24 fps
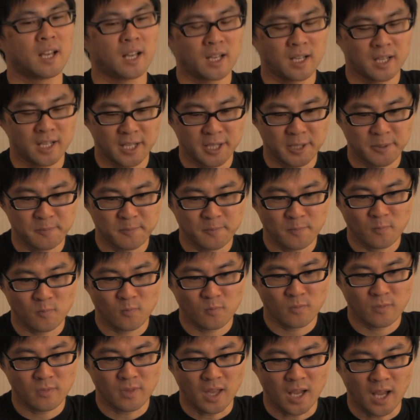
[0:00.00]

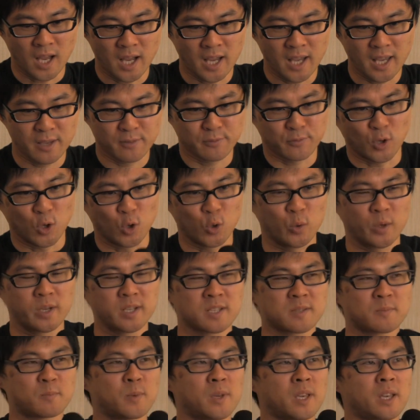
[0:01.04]
I've
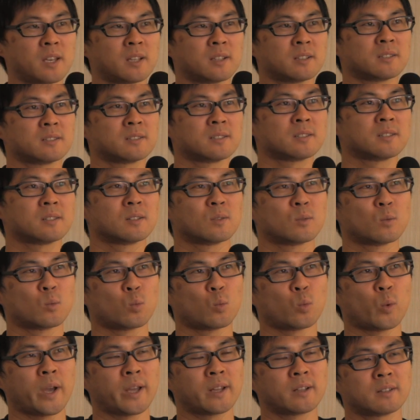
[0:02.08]
always been
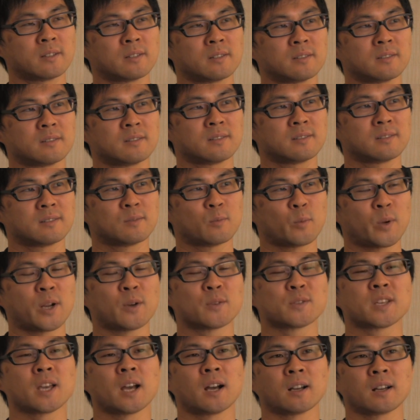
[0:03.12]
when I
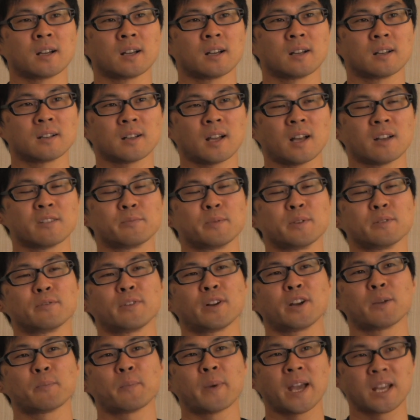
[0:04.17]
was younger, I've been
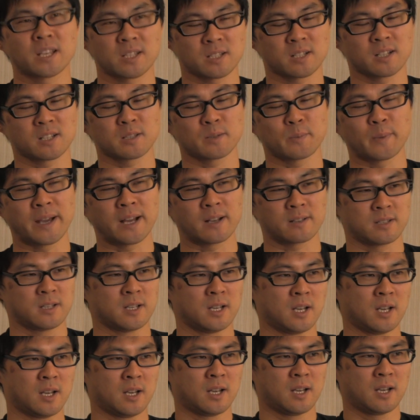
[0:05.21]
very passionate about
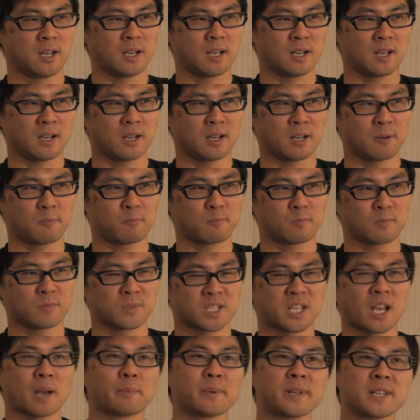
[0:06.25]

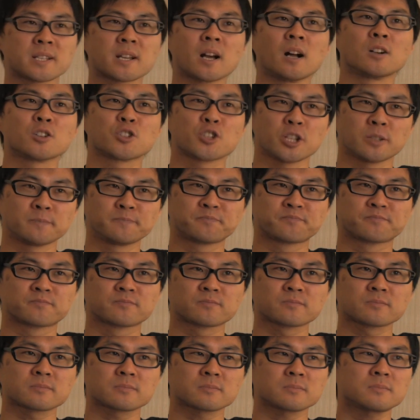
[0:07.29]
Japanese culture,
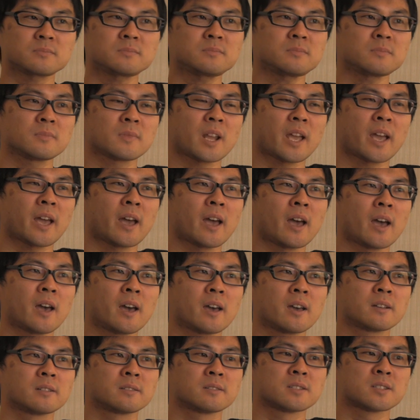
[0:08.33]

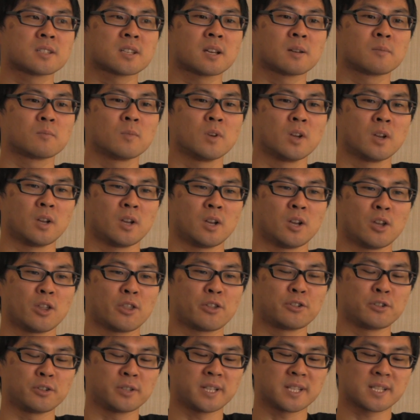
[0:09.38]
and
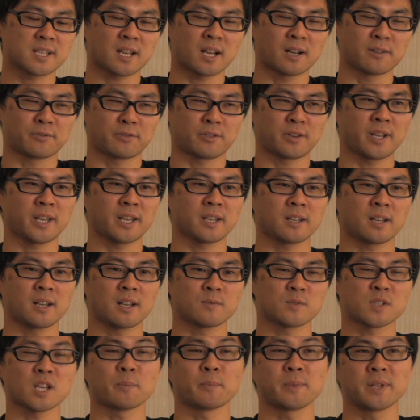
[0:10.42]
through
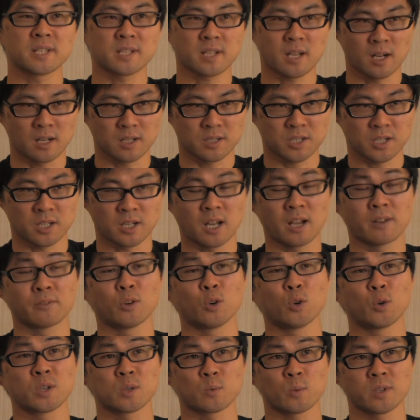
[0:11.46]
discovering Japanese culture, I've
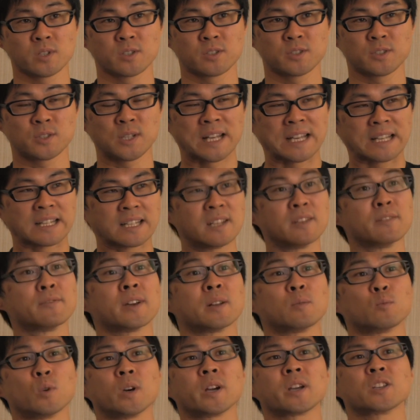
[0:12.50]
always wanted to live
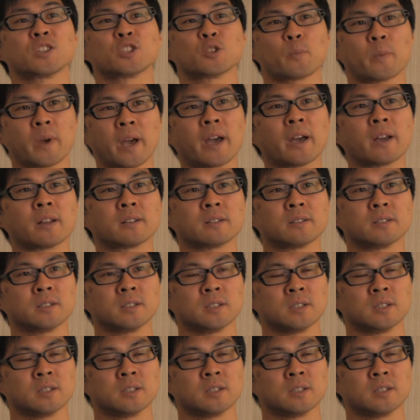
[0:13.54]
and work in Japan.